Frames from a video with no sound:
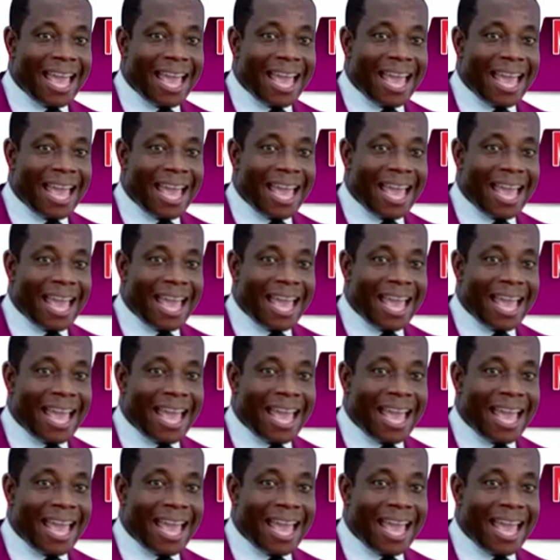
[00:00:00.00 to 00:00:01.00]

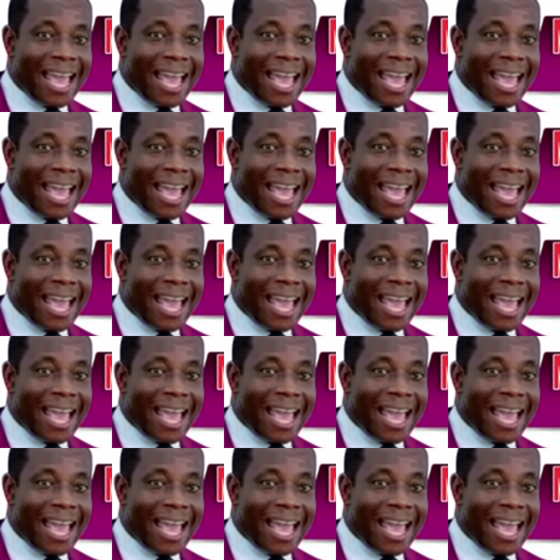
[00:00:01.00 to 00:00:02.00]

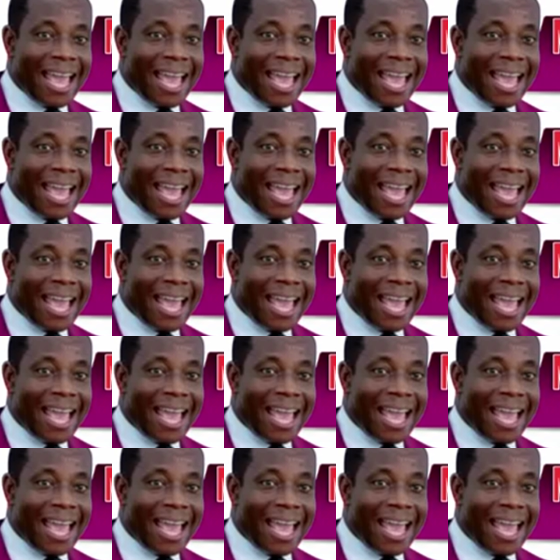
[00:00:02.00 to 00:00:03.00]

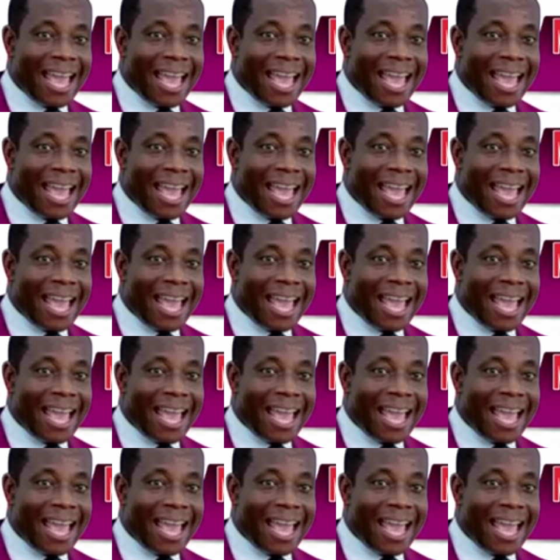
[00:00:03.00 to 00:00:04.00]

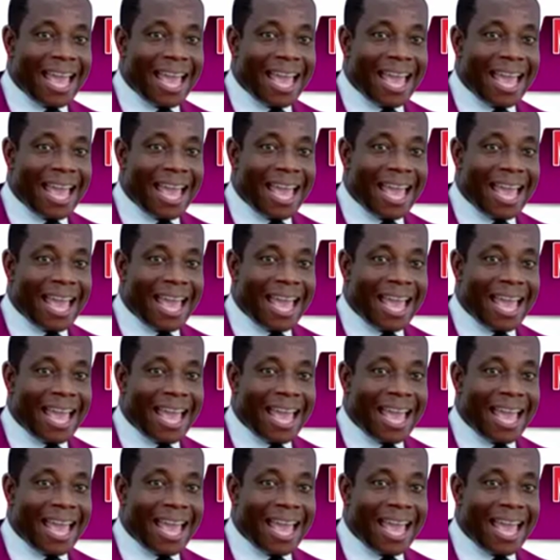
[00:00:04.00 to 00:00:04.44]
The face doesn't move, so there is nothing to read.